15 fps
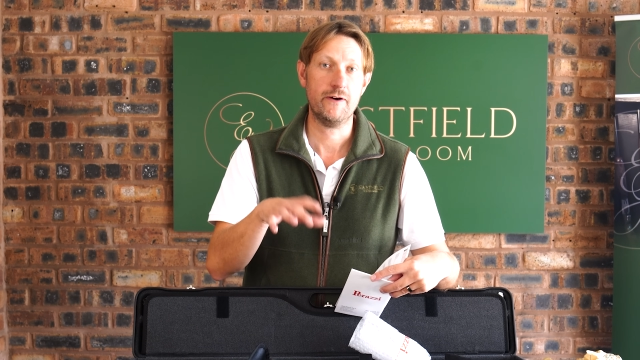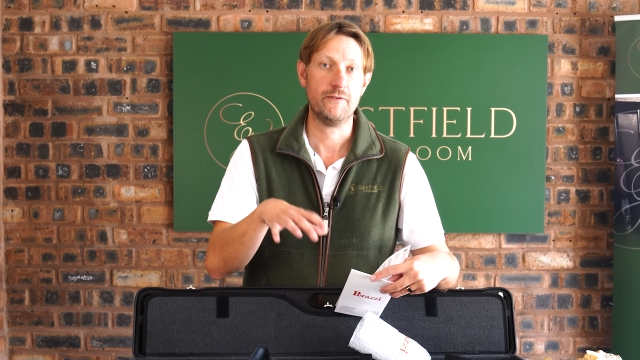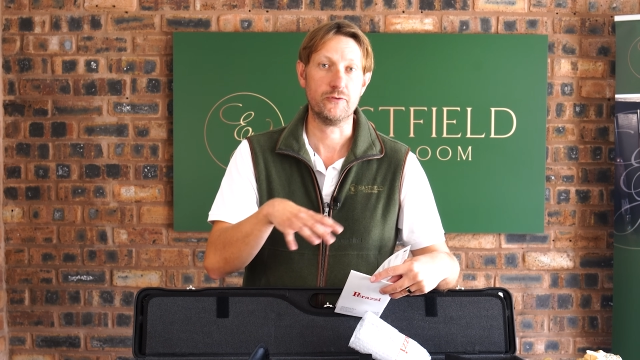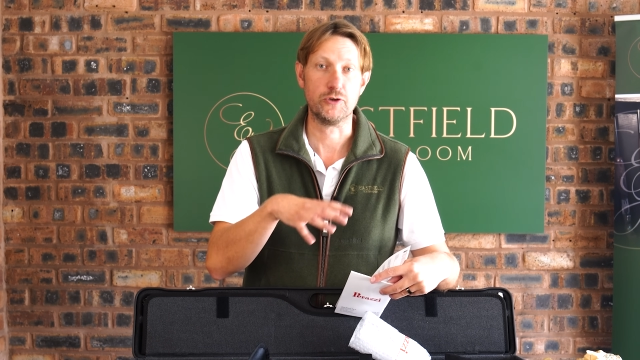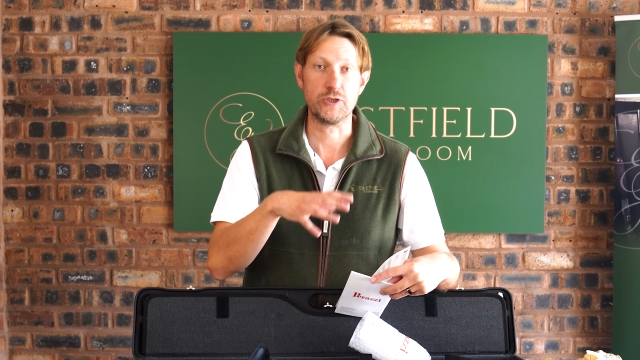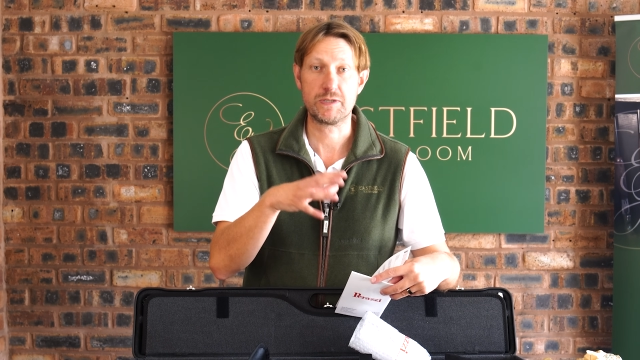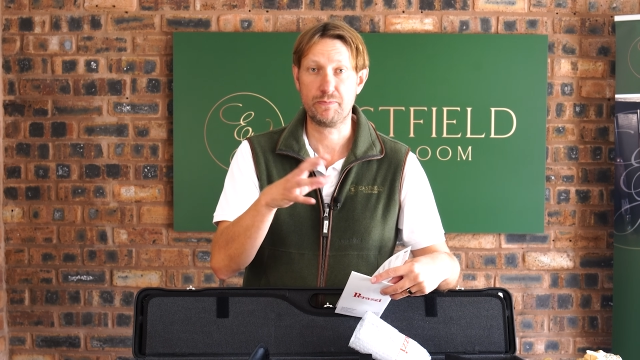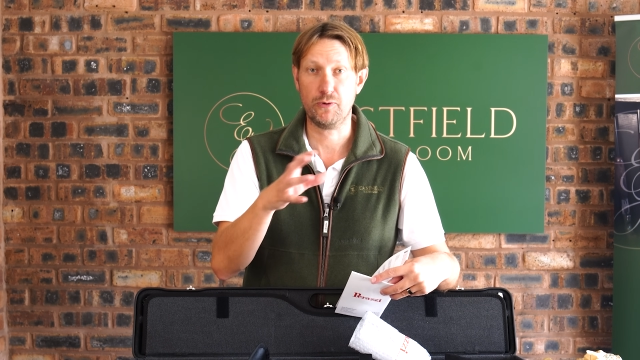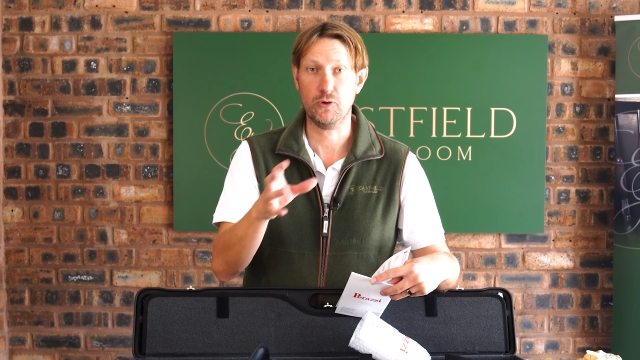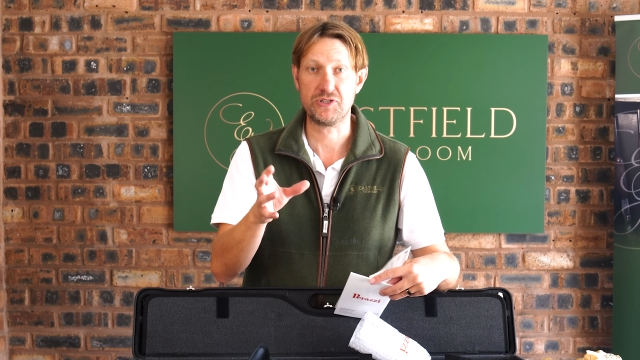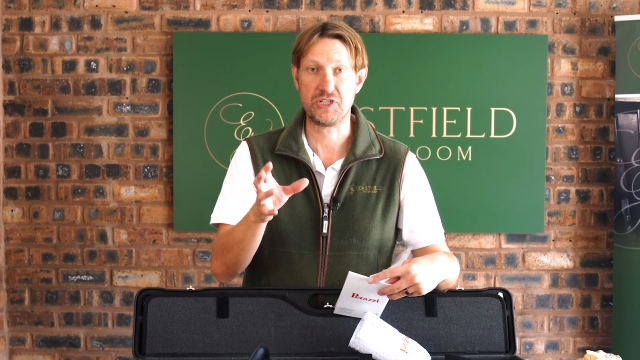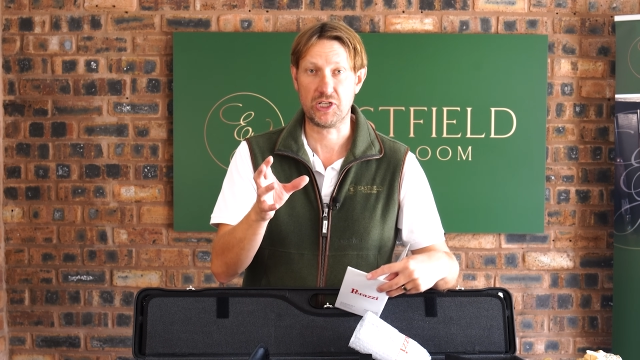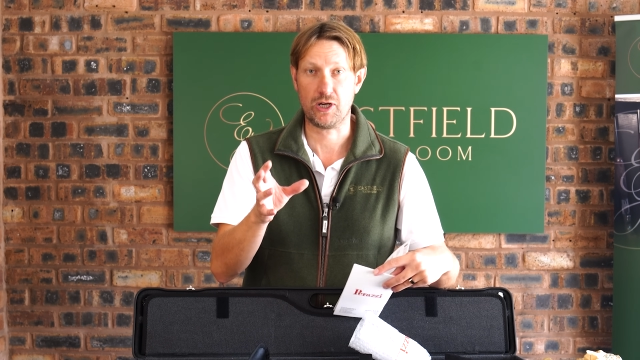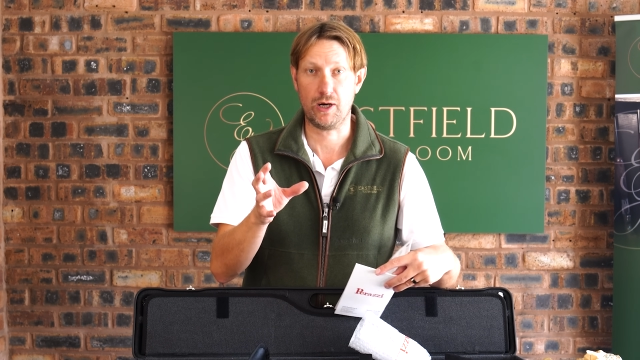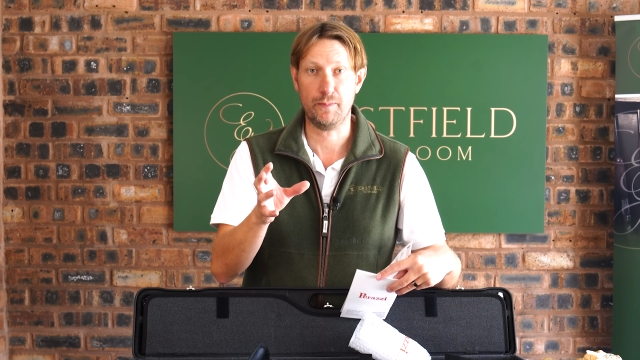for a
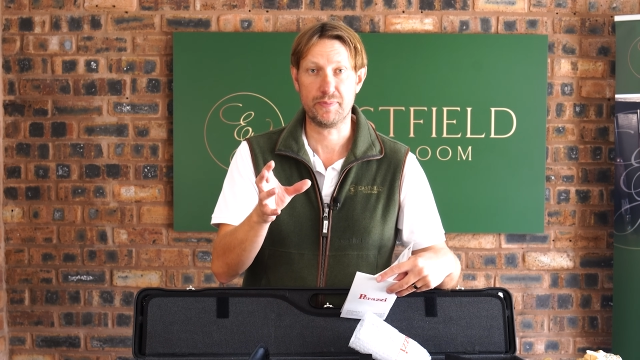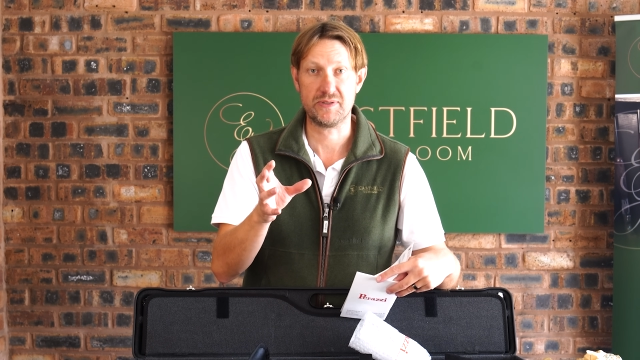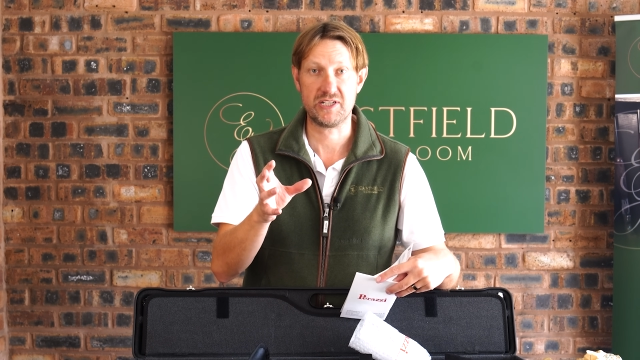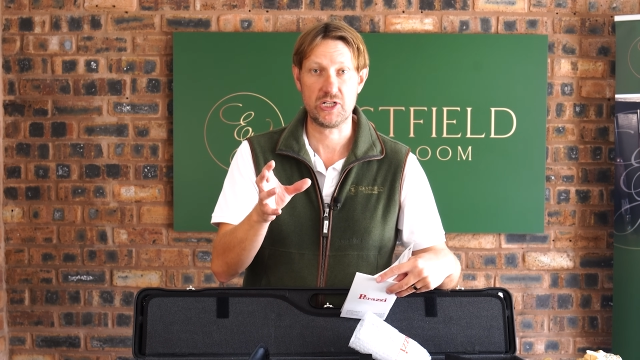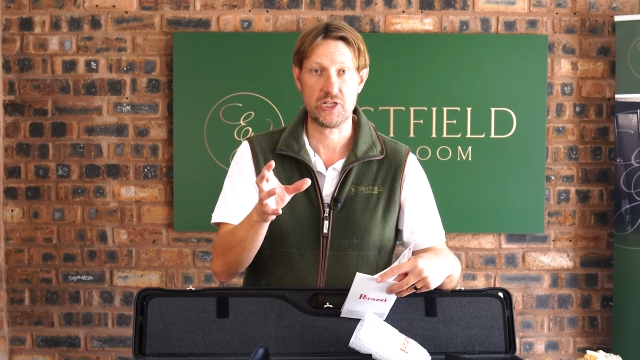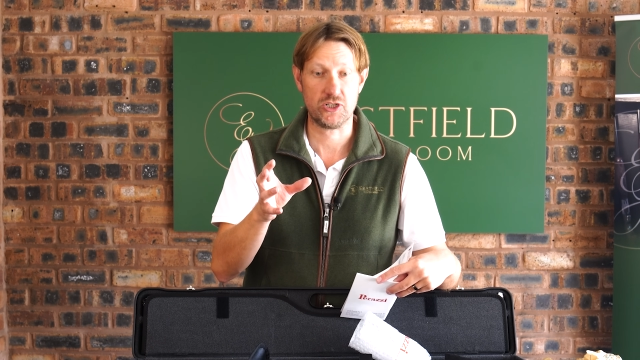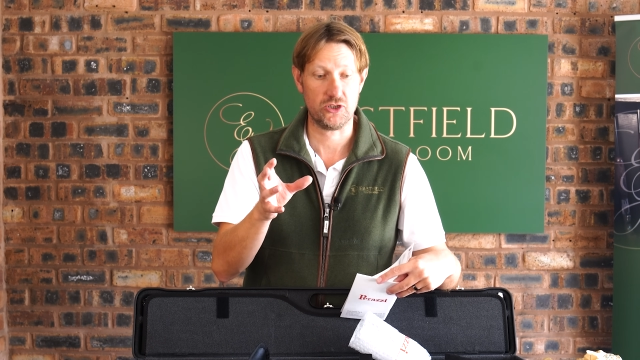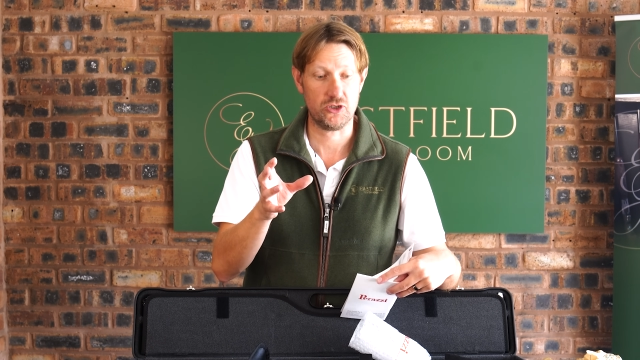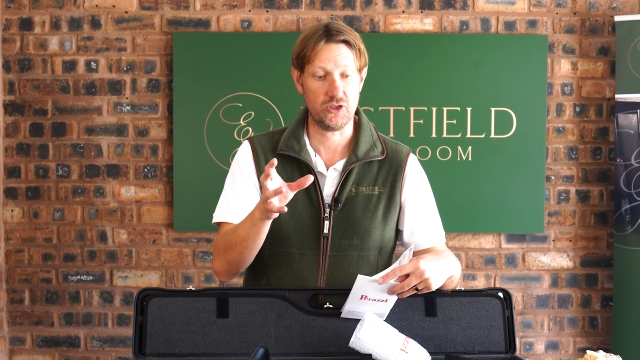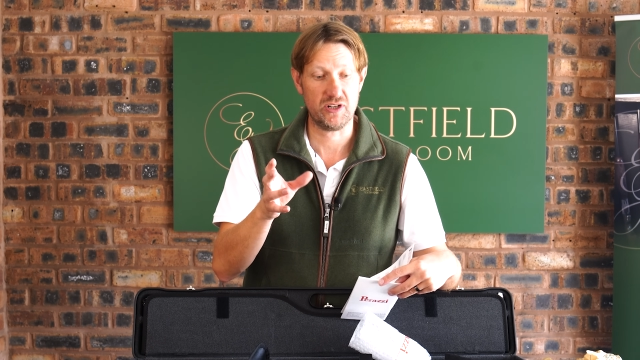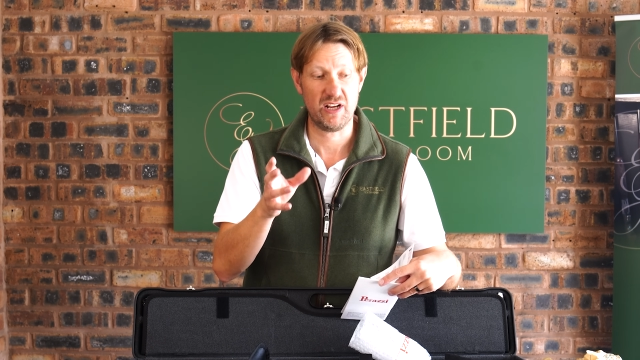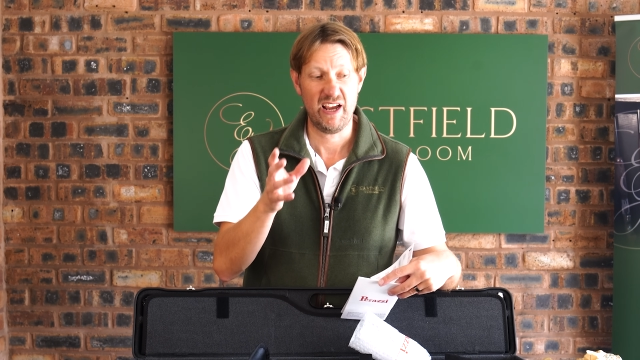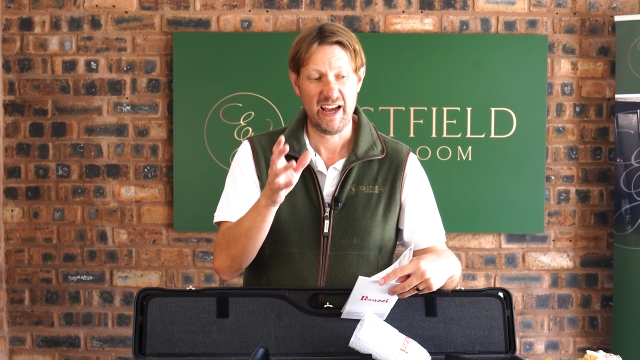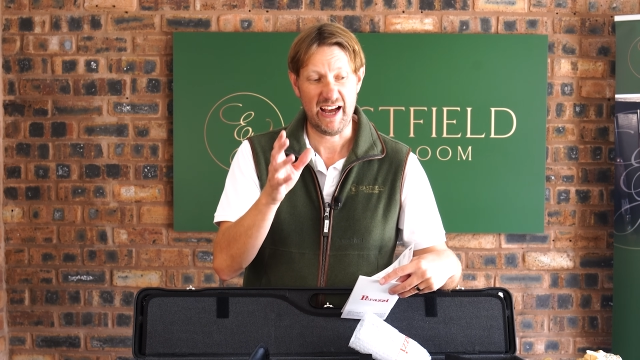sporting competition gun.